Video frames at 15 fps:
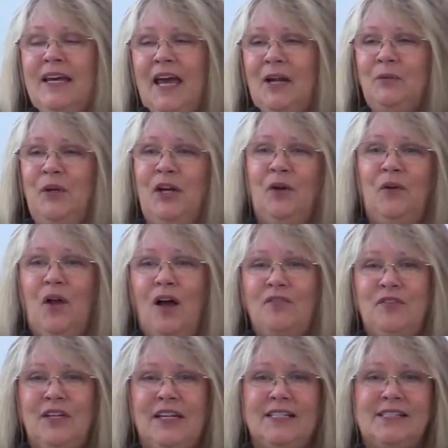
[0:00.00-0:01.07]
and we don't
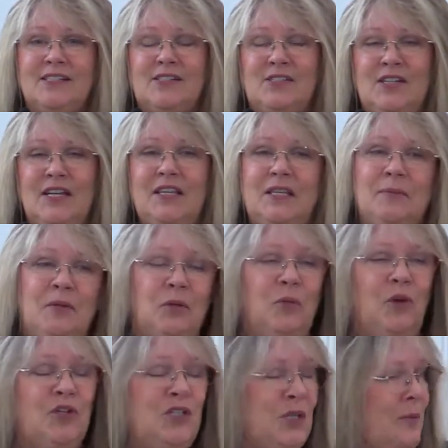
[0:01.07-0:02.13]
often get to see them in
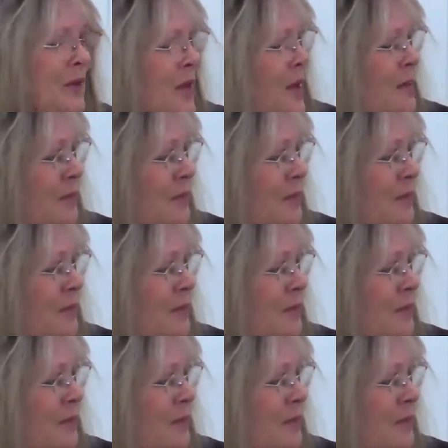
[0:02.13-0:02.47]
worship.